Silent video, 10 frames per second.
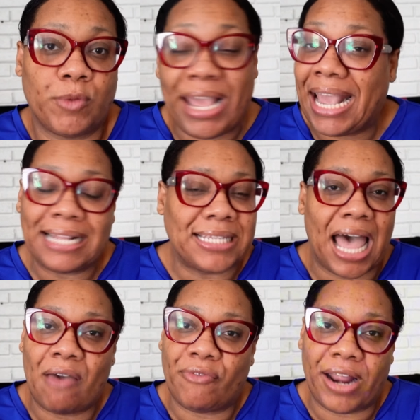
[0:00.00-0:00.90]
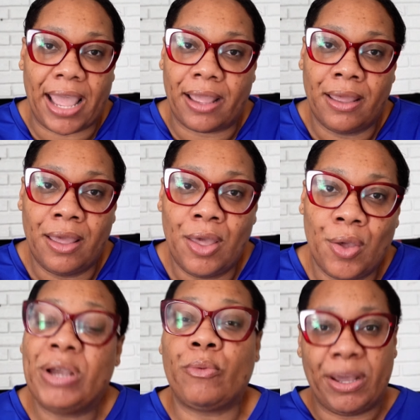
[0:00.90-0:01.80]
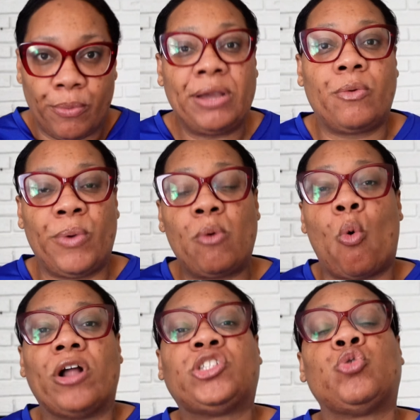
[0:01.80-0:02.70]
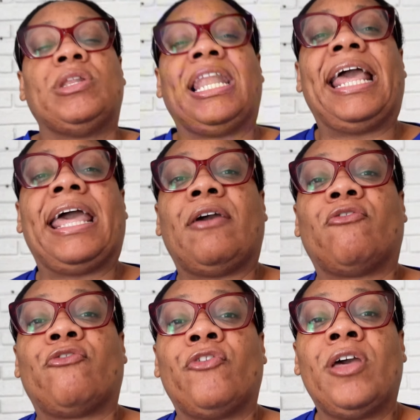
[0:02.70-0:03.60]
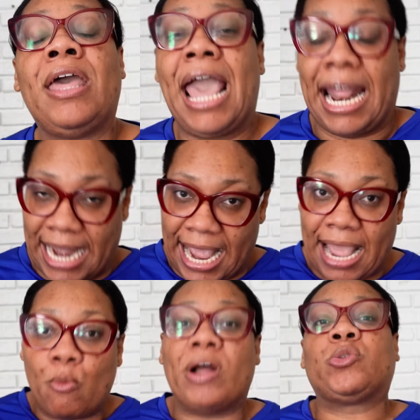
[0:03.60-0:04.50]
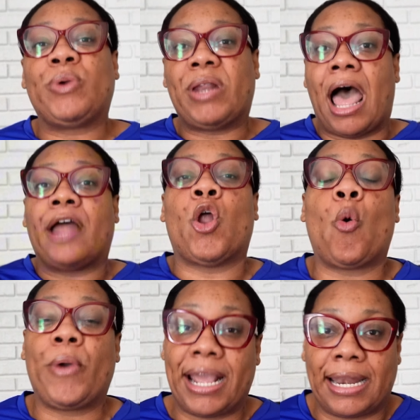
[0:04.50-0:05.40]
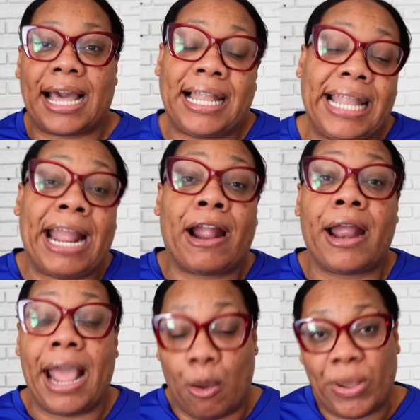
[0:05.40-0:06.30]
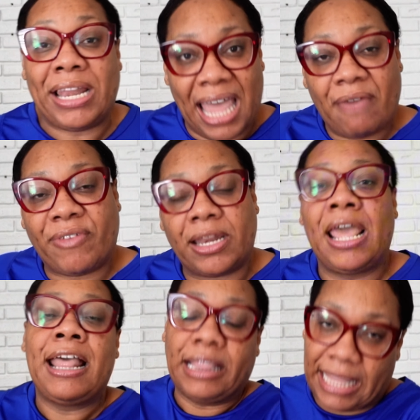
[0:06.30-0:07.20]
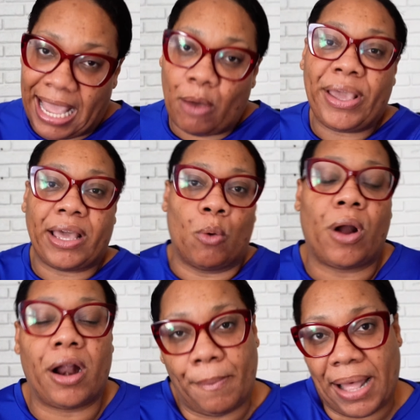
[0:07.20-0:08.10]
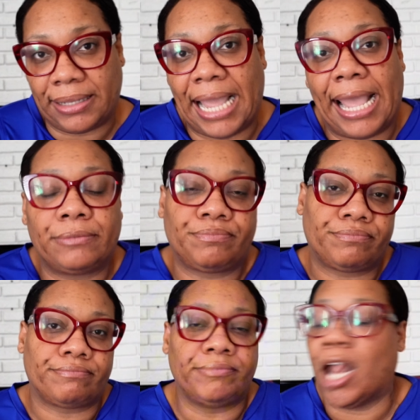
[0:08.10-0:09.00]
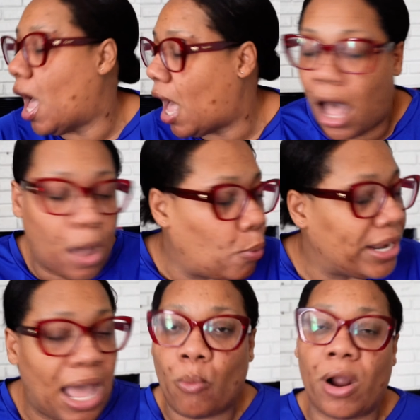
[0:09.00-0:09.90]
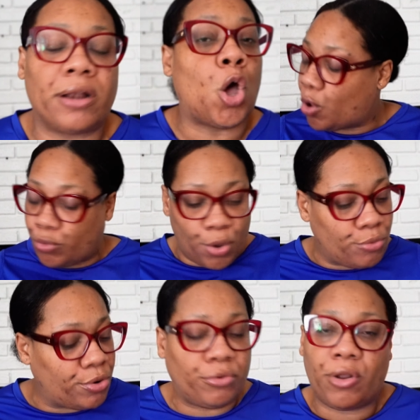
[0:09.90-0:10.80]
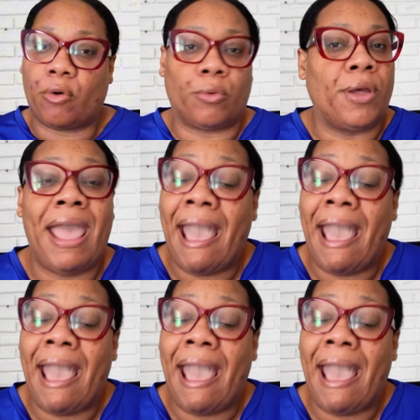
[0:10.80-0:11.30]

We ain't got time for that. We, we, we, we want to live, and then once we all know we in the clear and we living, then we can worry about that. Nah, we not worrying. no, no, no, no.